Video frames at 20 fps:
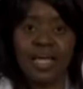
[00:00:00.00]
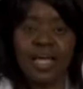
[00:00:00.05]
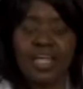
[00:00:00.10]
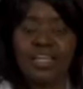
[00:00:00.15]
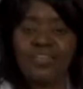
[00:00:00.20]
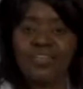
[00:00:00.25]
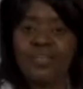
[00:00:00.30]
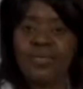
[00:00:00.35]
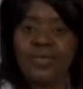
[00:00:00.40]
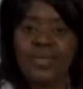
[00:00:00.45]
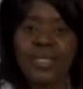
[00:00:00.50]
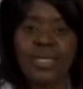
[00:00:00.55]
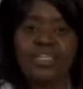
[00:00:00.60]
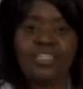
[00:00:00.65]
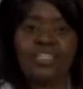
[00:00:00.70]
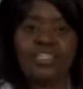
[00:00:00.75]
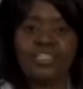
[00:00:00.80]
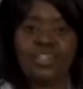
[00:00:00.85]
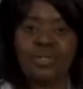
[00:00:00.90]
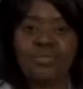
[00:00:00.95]
And if you can't
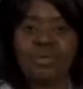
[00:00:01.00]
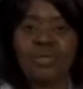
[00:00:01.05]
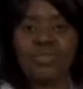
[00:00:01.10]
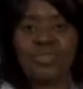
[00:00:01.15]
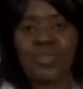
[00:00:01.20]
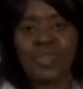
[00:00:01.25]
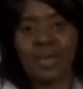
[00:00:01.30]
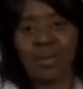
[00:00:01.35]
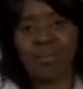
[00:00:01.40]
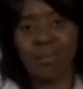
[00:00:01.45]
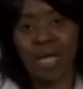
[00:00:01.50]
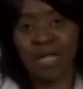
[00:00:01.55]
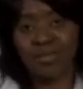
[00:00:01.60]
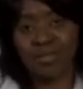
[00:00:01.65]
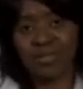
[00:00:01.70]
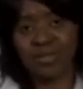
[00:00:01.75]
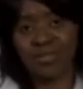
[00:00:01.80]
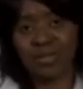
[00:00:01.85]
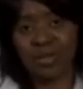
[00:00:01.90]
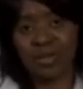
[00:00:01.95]
determine the amount of